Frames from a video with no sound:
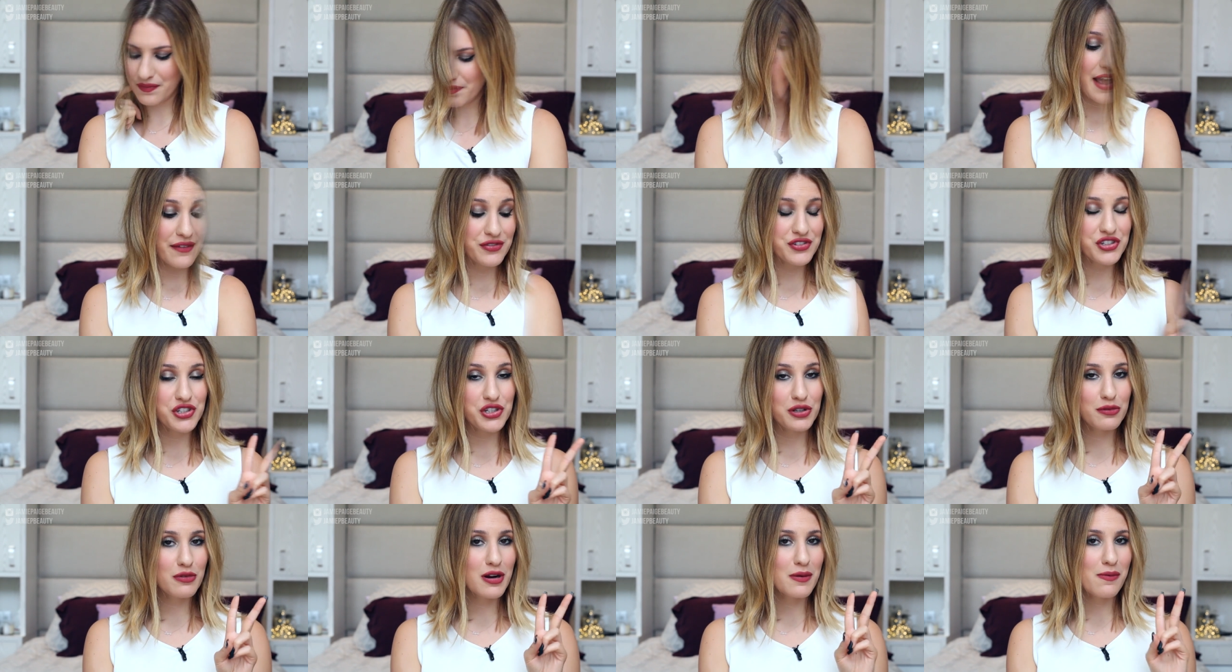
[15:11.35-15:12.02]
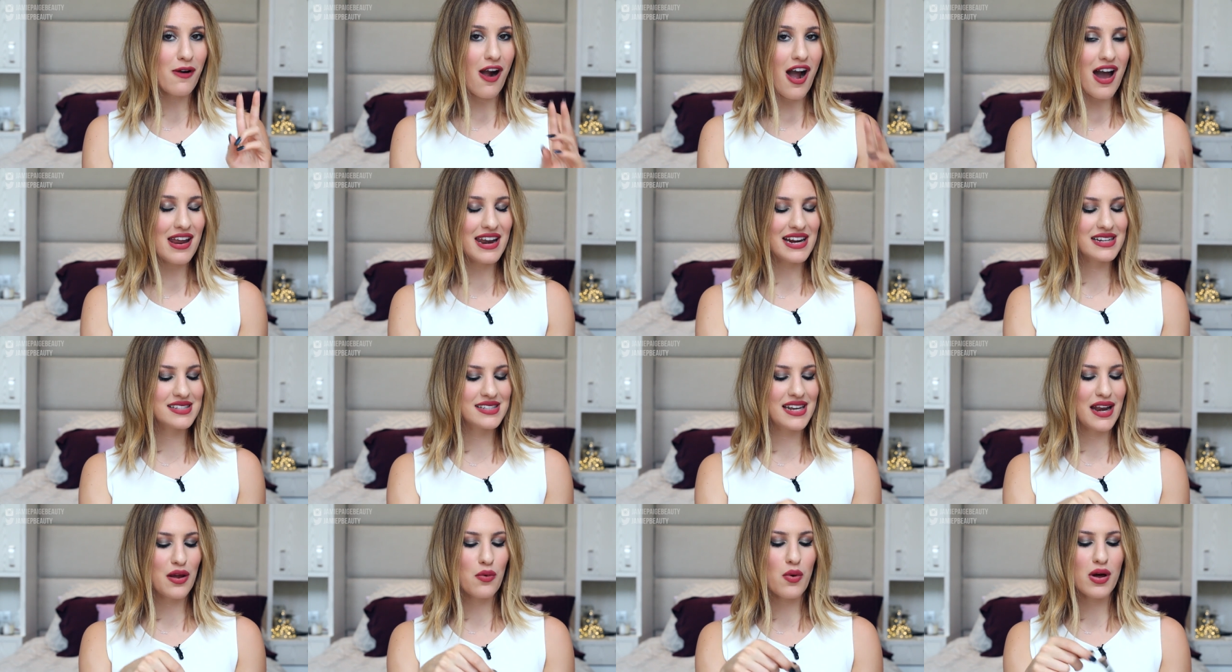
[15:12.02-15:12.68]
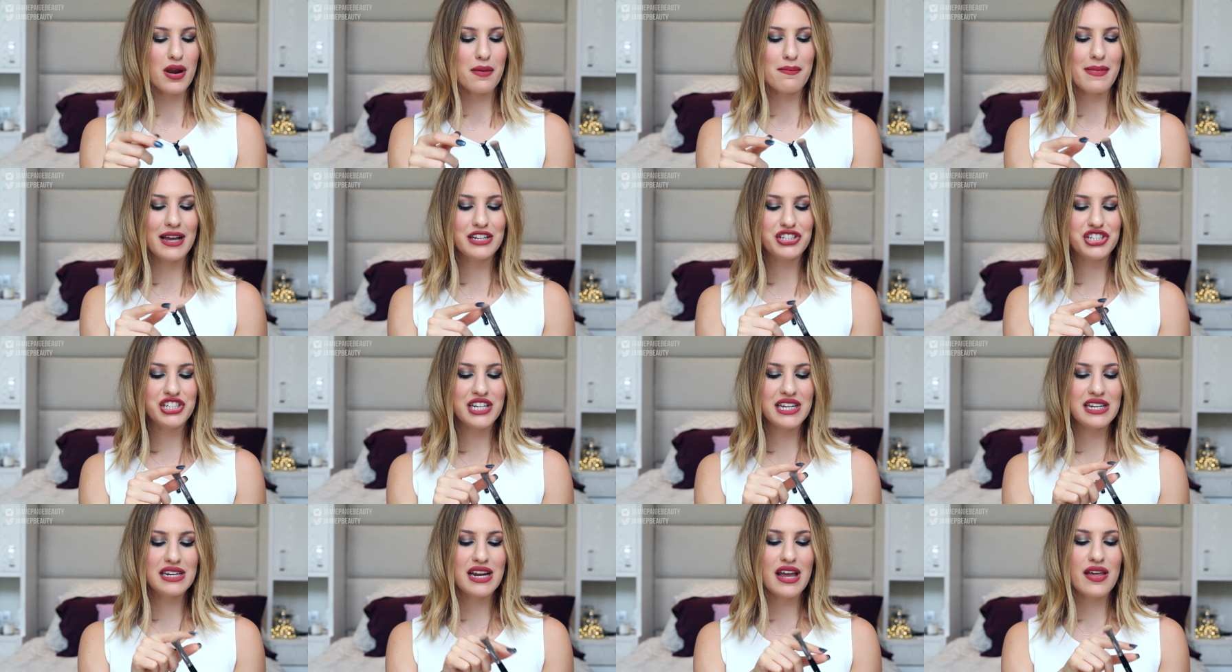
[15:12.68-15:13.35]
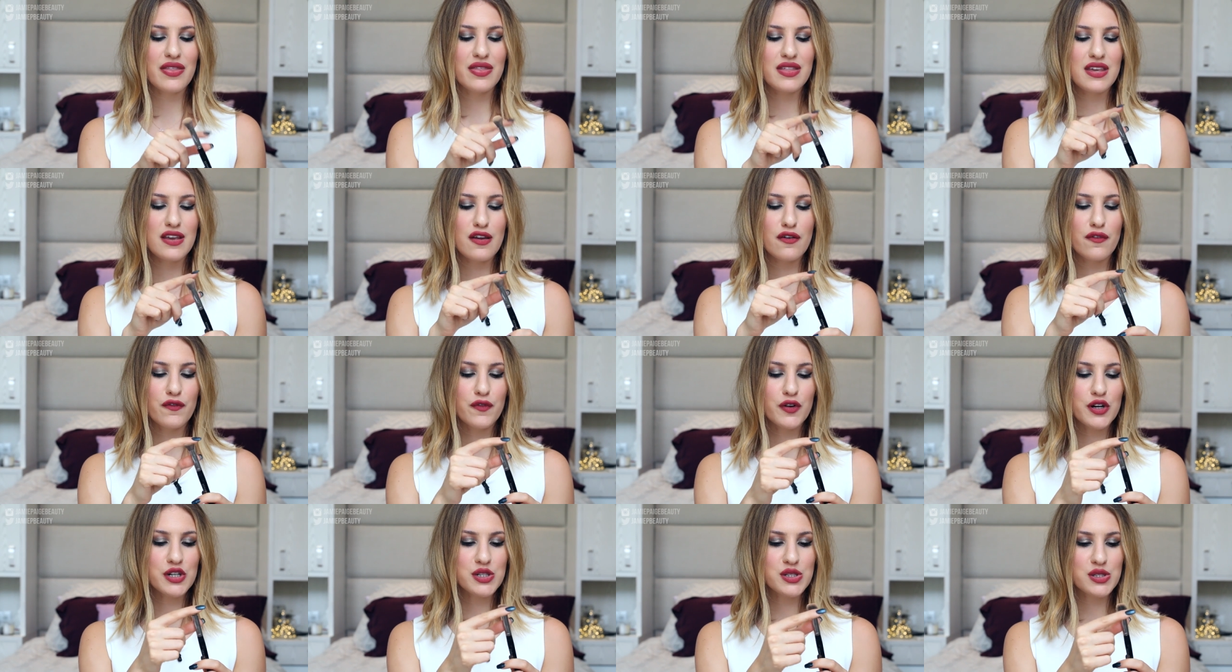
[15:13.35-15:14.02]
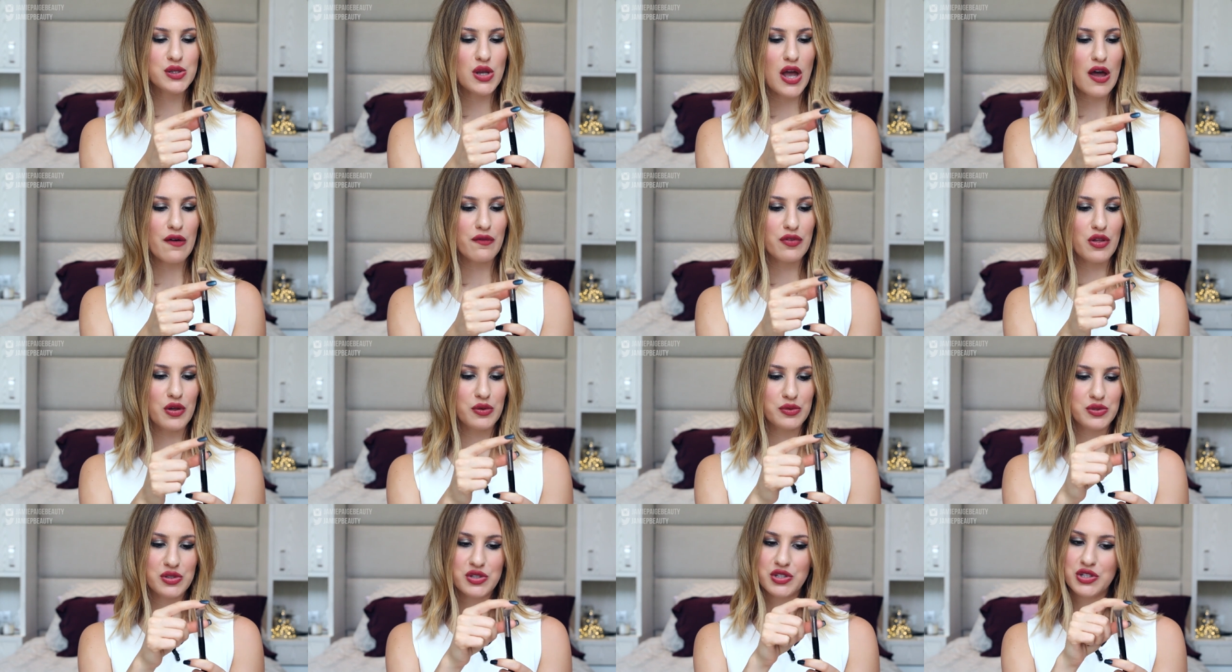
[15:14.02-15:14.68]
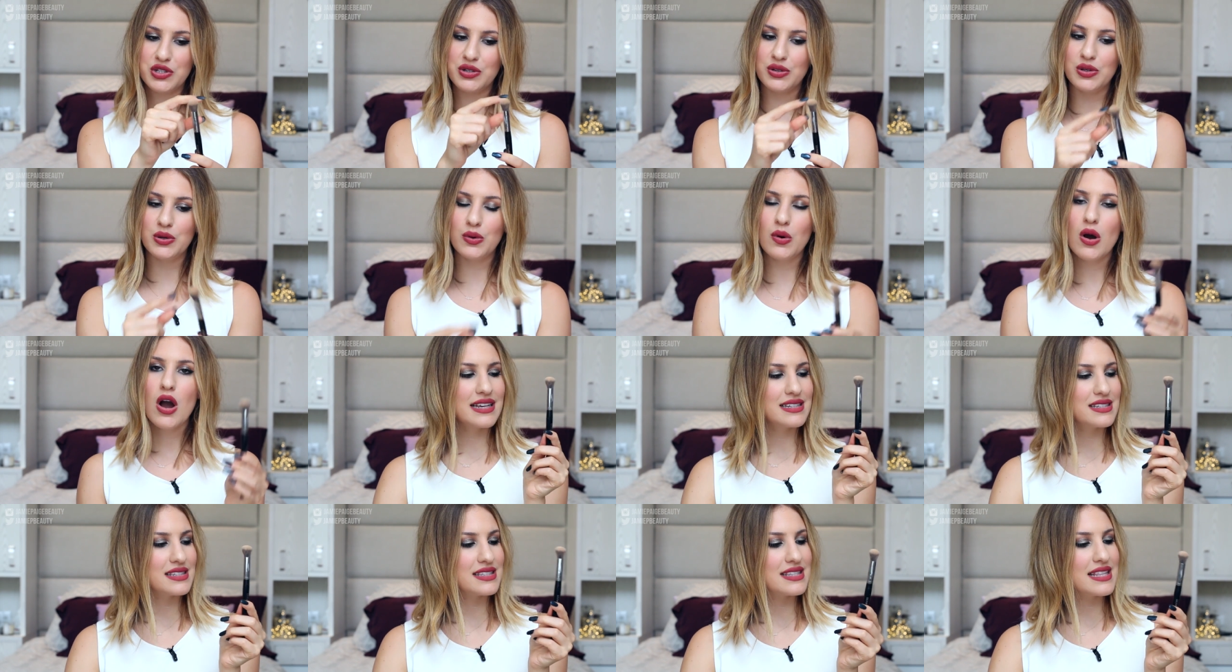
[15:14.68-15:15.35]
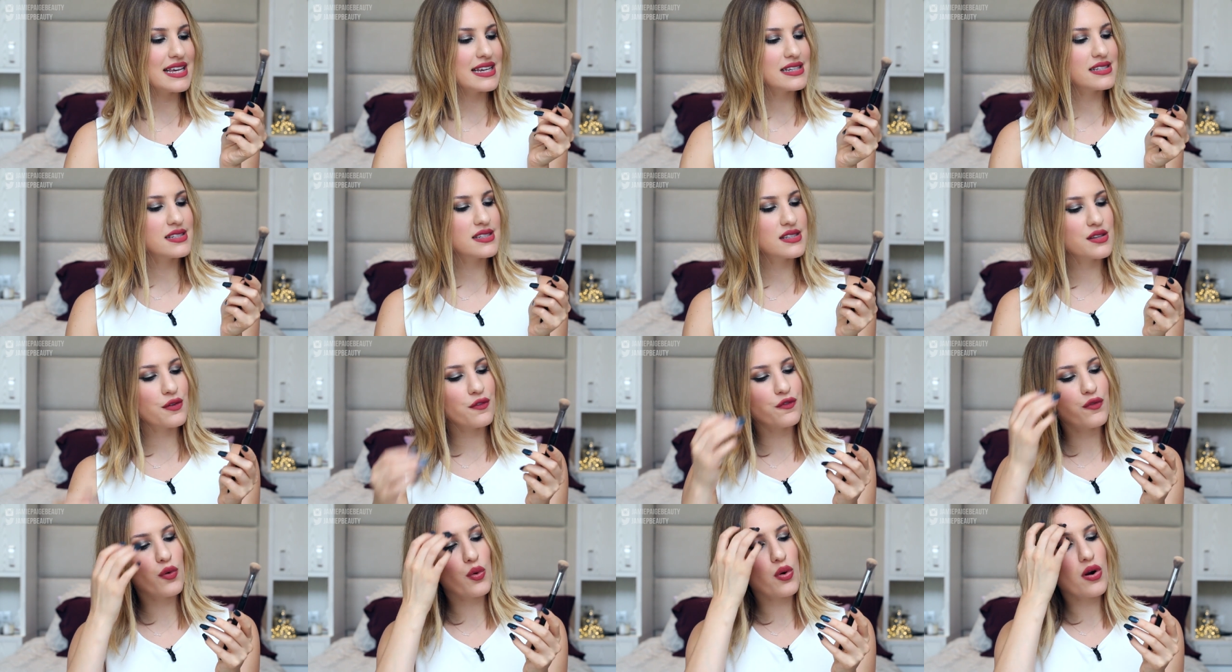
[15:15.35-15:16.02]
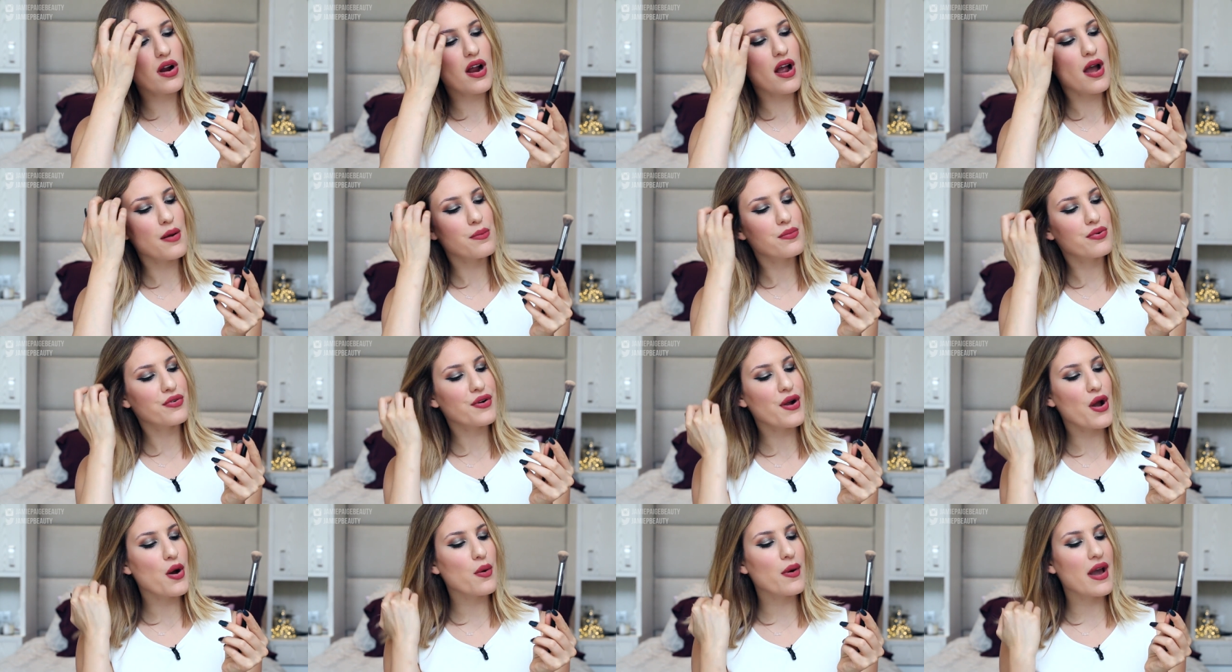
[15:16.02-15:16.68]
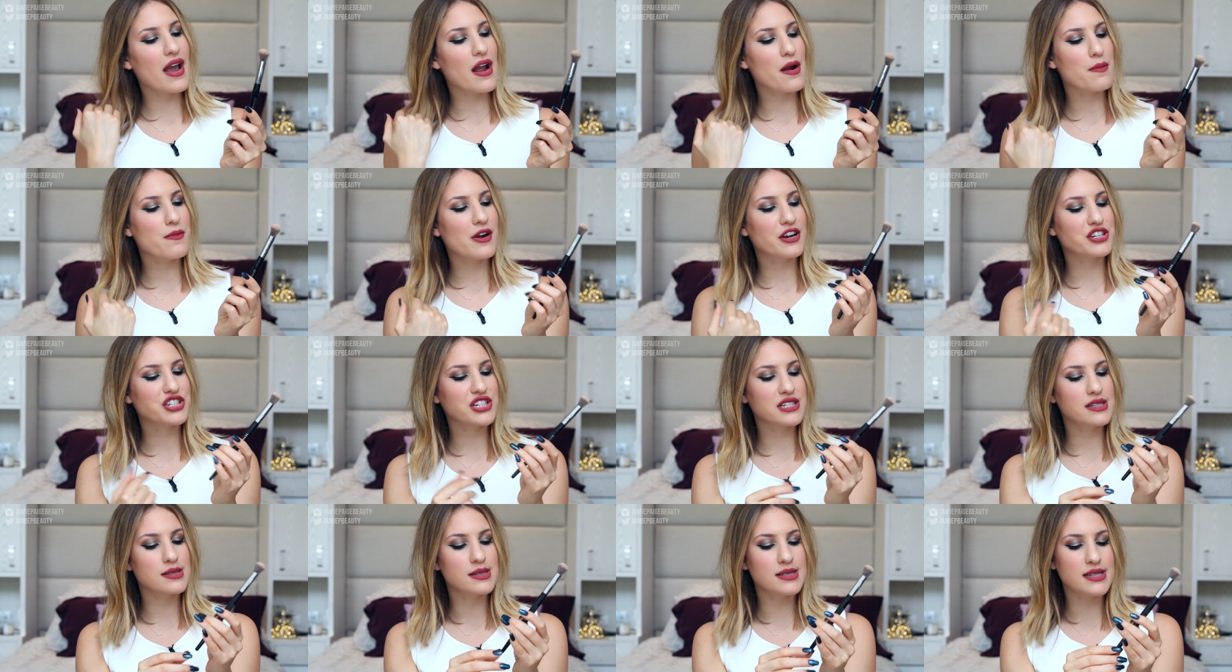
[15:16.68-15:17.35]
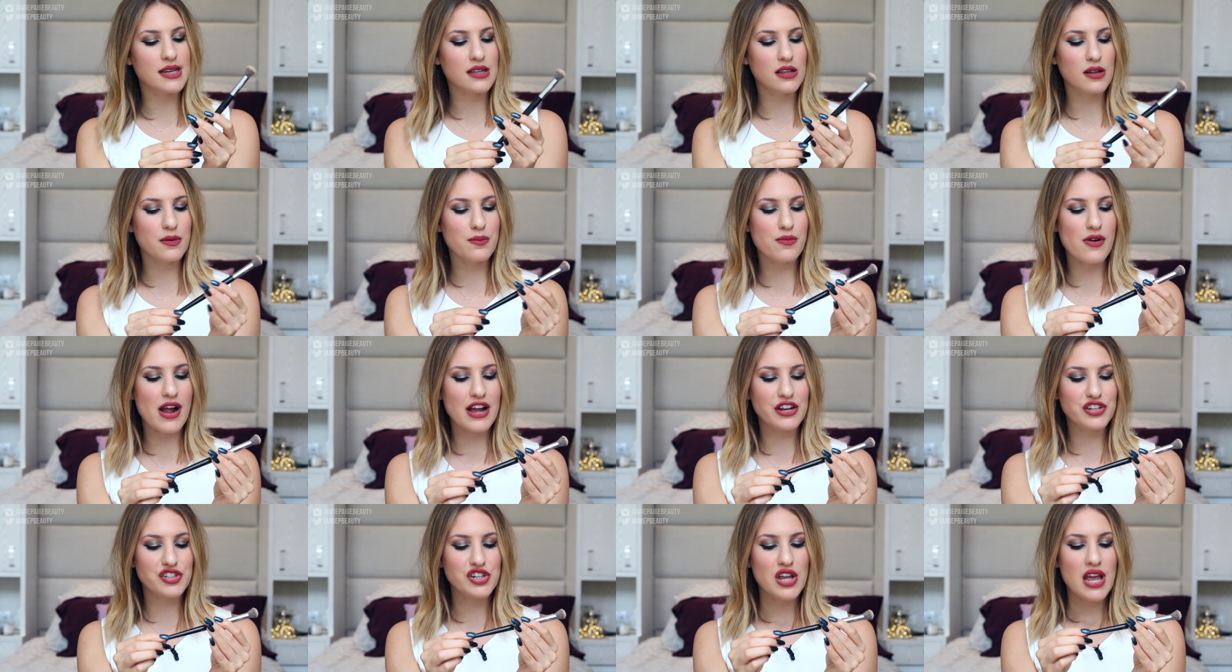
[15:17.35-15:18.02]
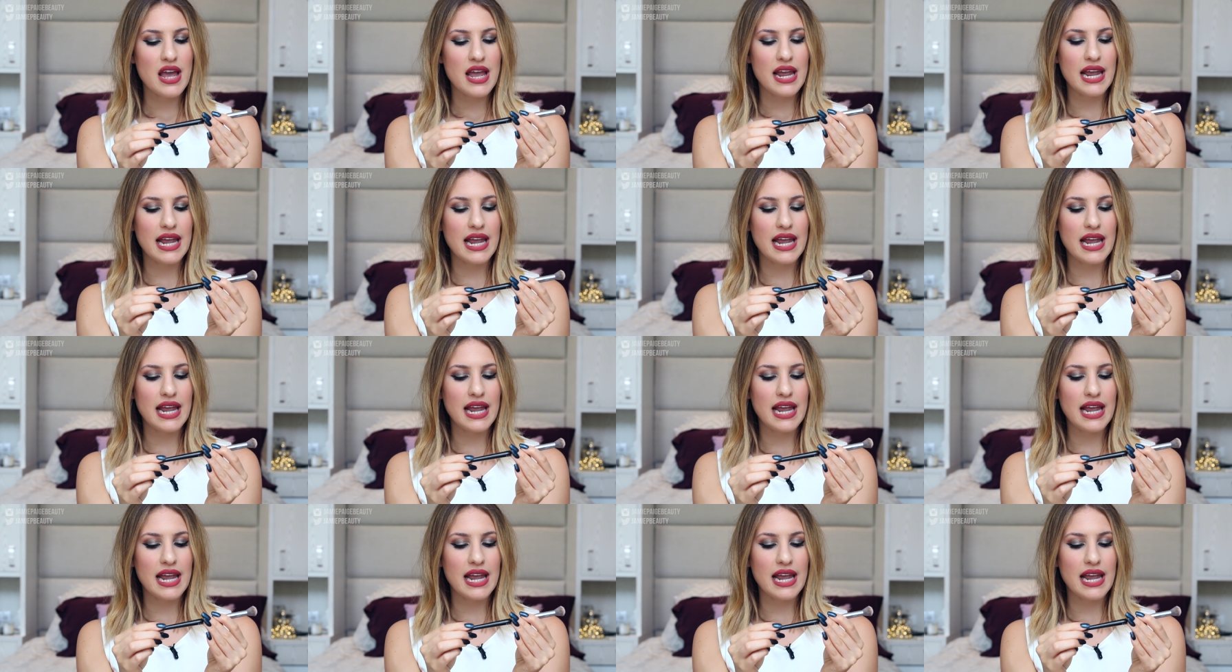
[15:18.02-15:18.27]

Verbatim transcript: I have two more products that I want to mention. The first of those two is this Sephora Pro Airbrush Concealer Brush